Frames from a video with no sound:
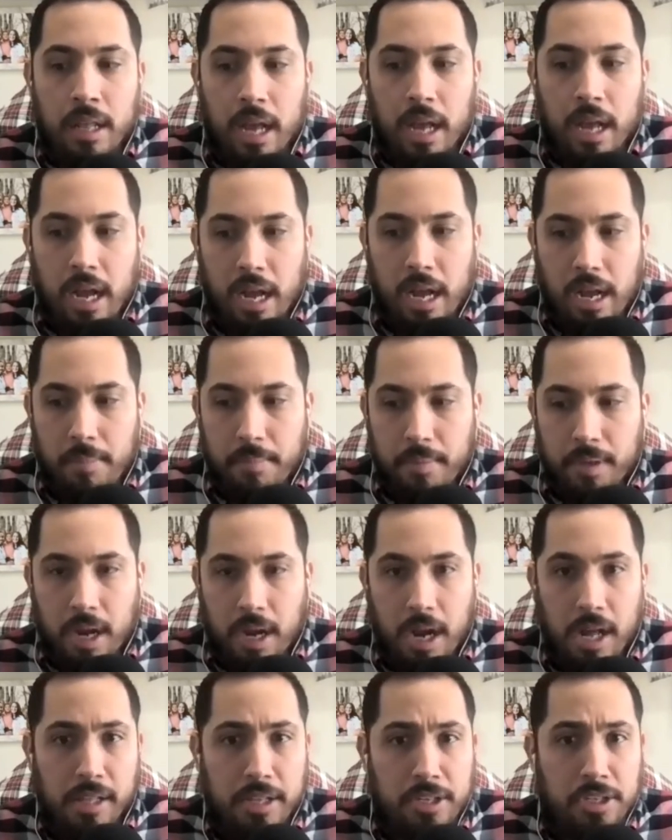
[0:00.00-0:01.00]
Um,
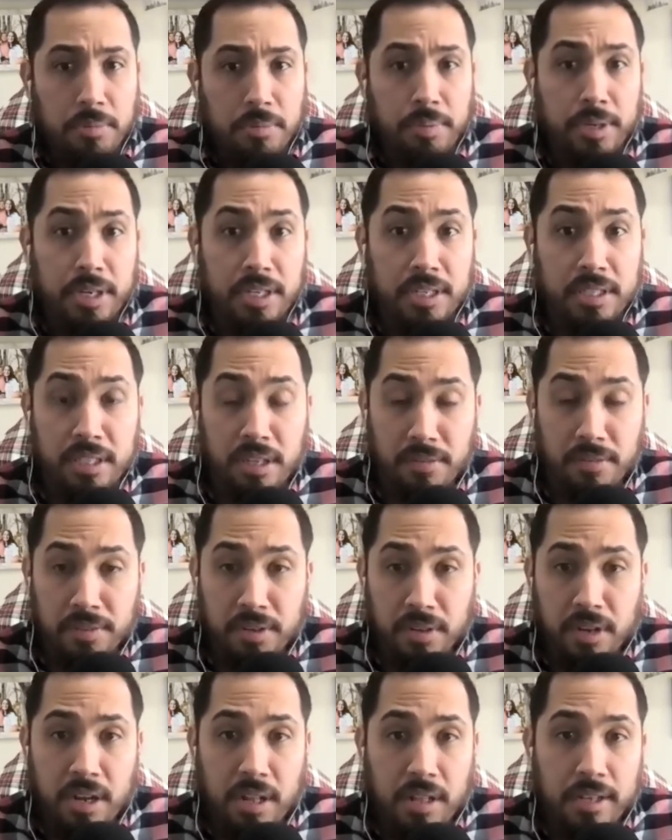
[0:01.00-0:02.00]
college, you put yourself
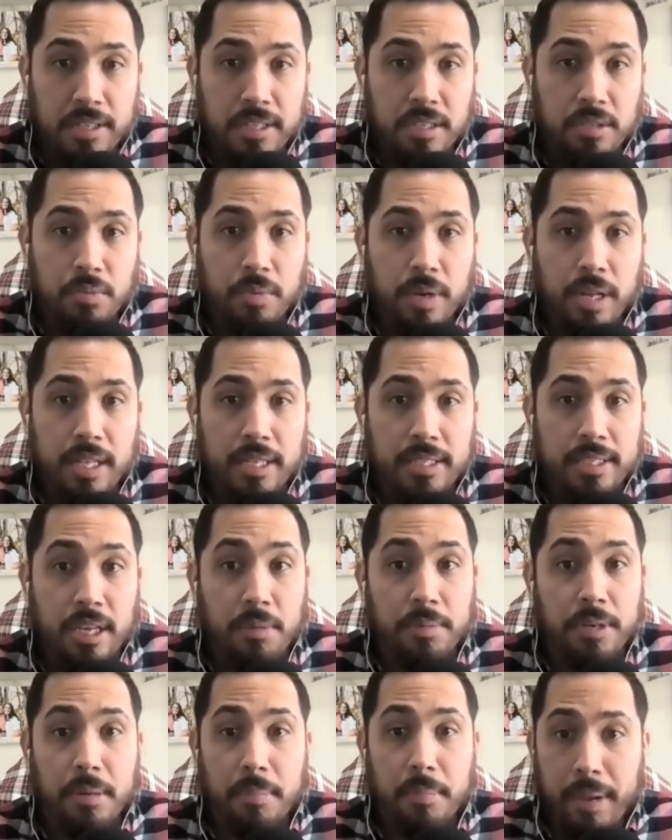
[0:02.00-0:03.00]
through college as well as
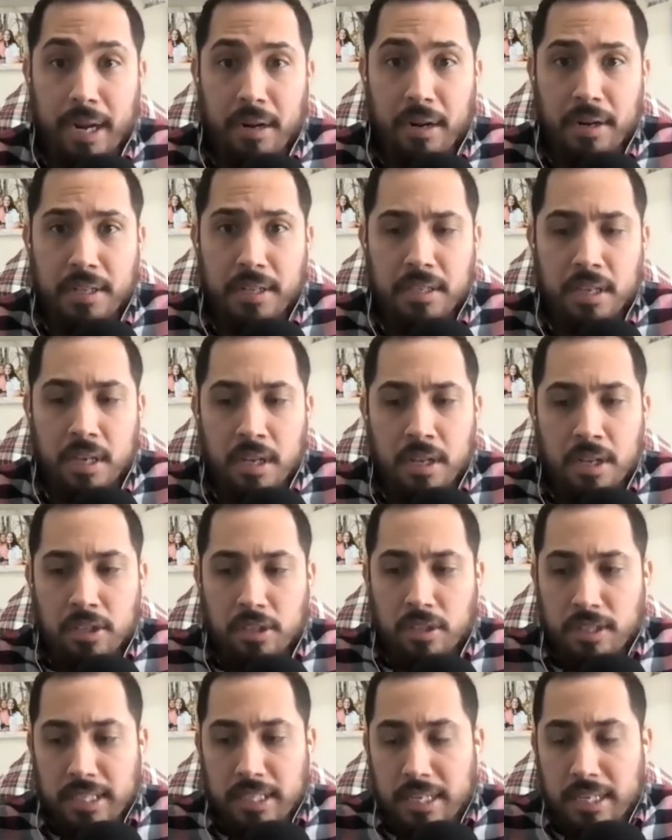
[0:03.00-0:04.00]
helped your parents.
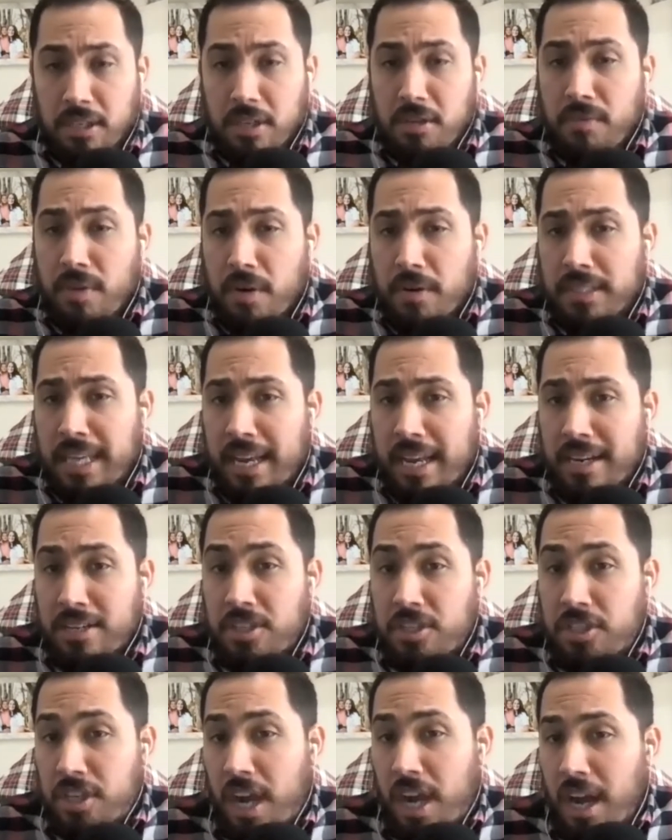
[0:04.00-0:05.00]
So it sounds like you've always had a
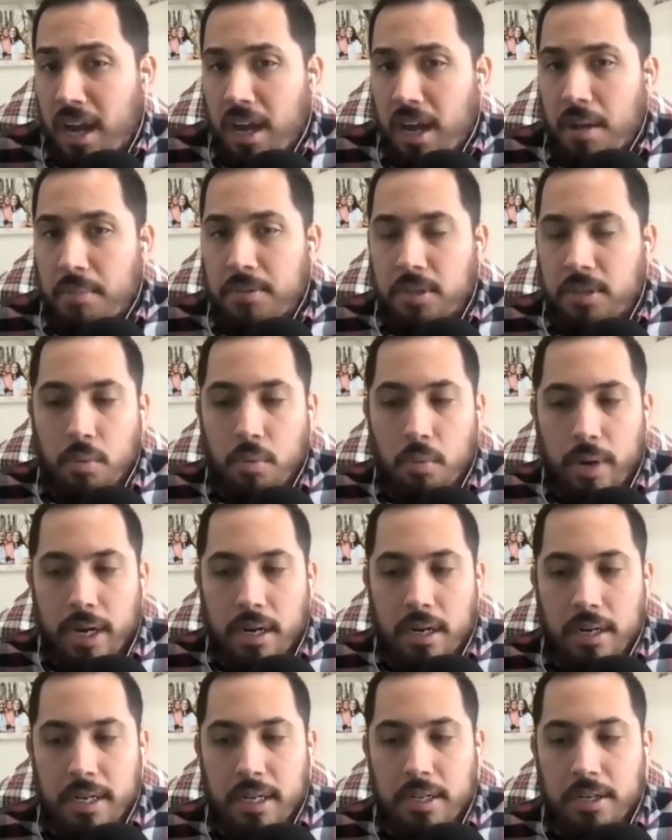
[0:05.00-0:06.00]
job. So
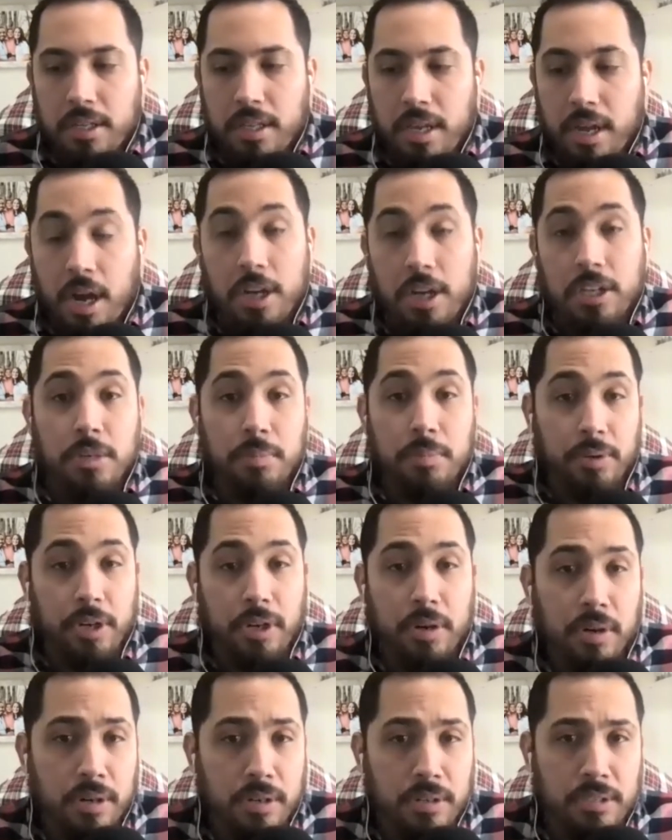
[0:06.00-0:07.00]
where did the
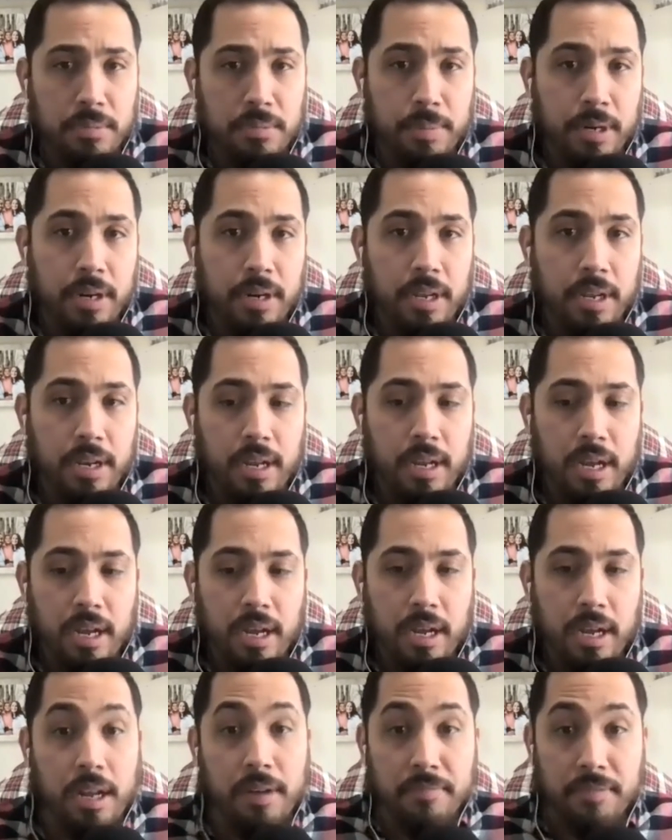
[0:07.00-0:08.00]
entrepreneurial spirit
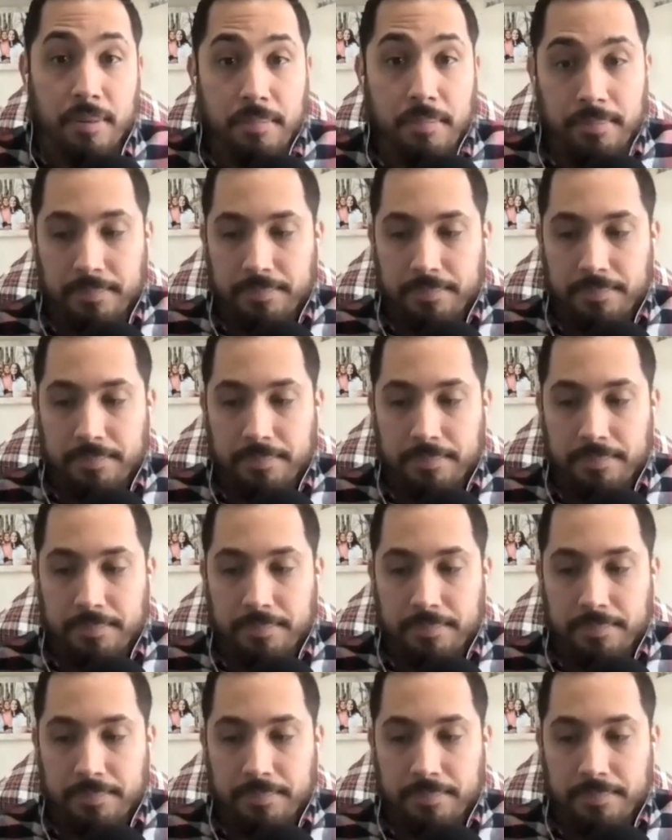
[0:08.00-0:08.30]
uh, come from?